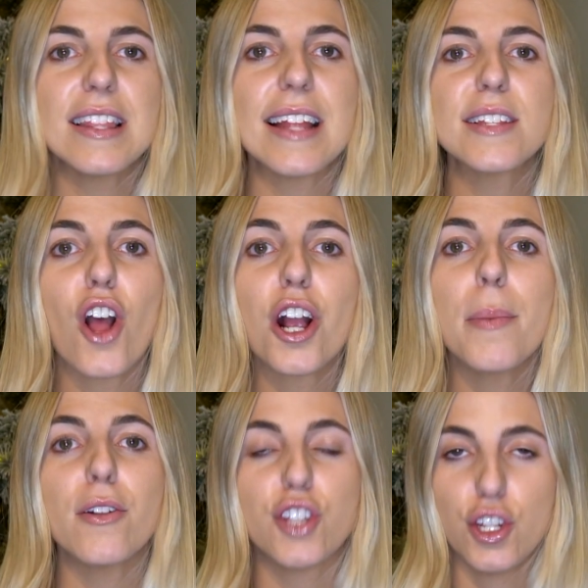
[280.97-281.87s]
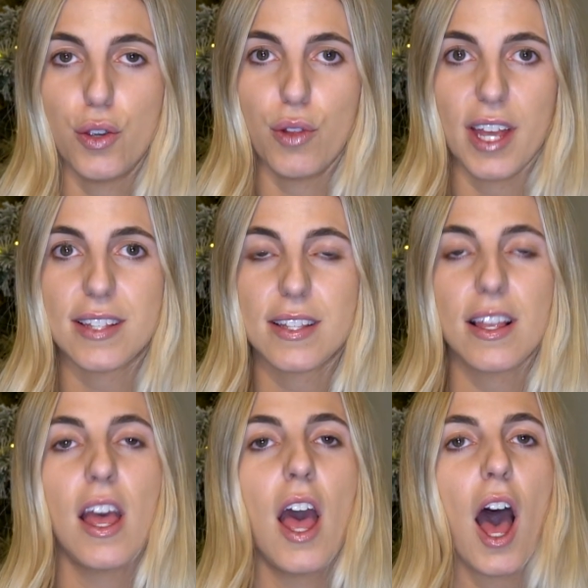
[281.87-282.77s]
Let's talk about to-do lists.
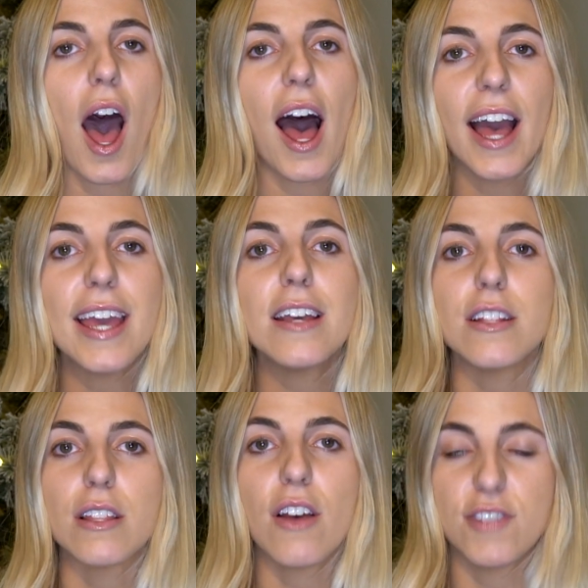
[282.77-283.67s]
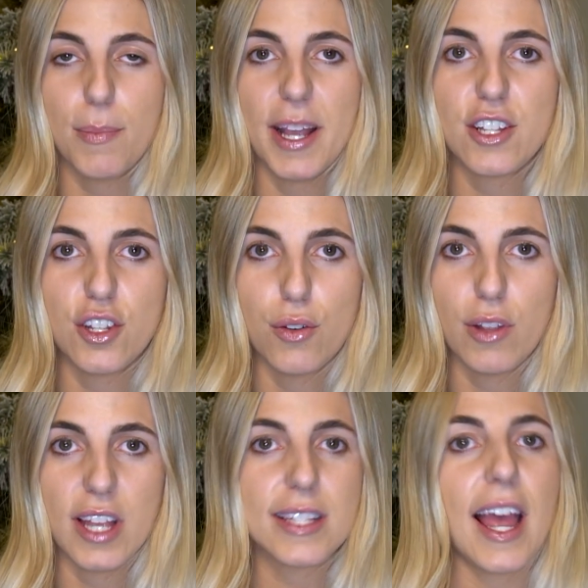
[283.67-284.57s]
I love to make to-do
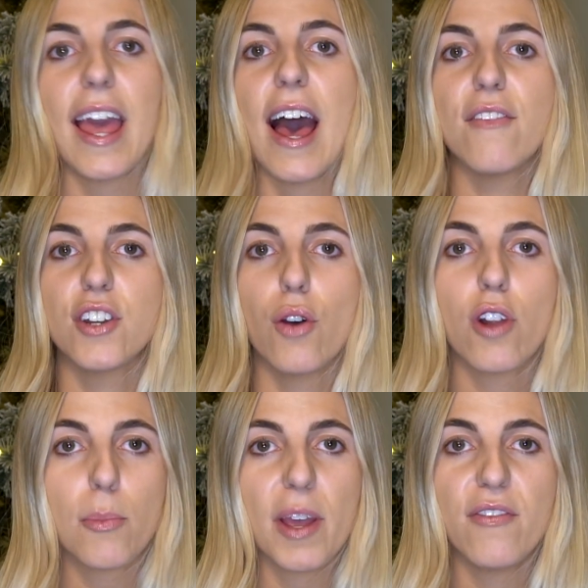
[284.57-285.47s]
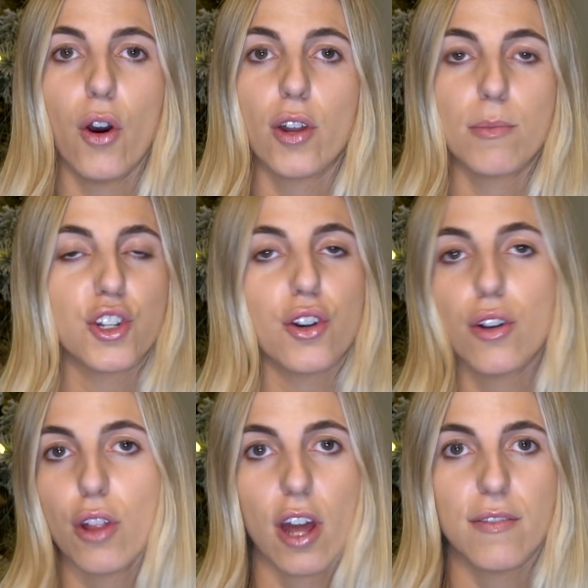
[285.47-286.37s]
lists. I have a note on my phone. I'm sure
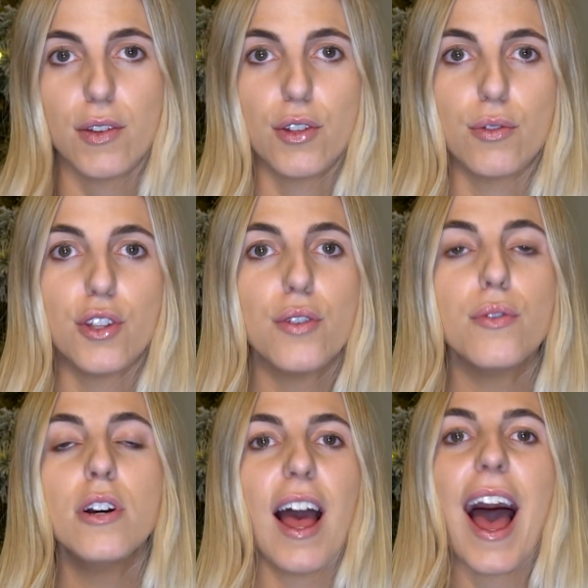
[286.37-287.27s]
a lot of you do too.